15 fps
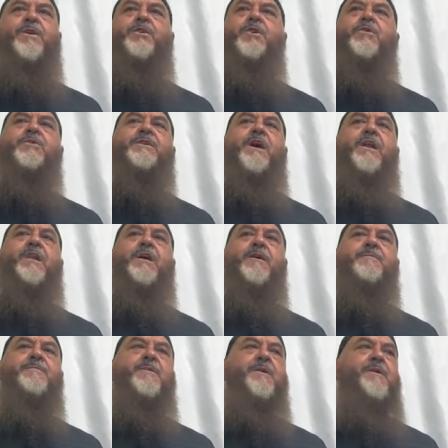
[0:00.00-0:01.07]
what do you tell
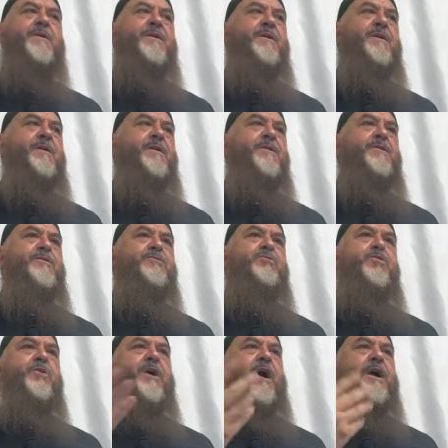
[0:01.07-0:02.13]
him?
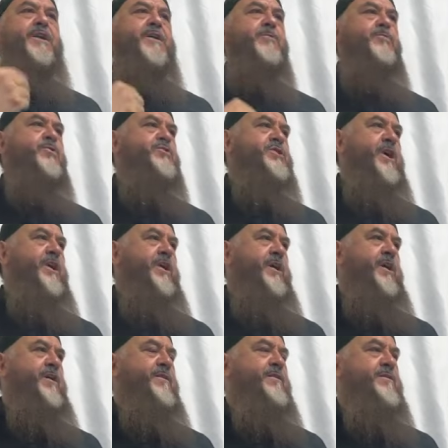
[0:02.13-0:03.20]
to guide him to Jannah.
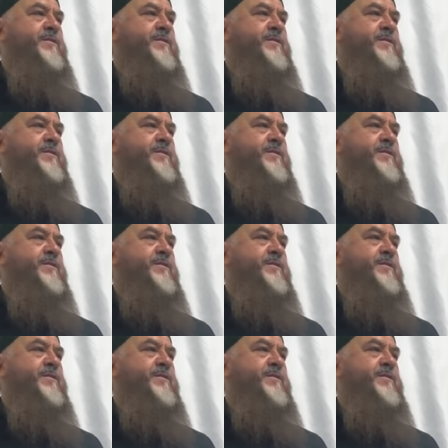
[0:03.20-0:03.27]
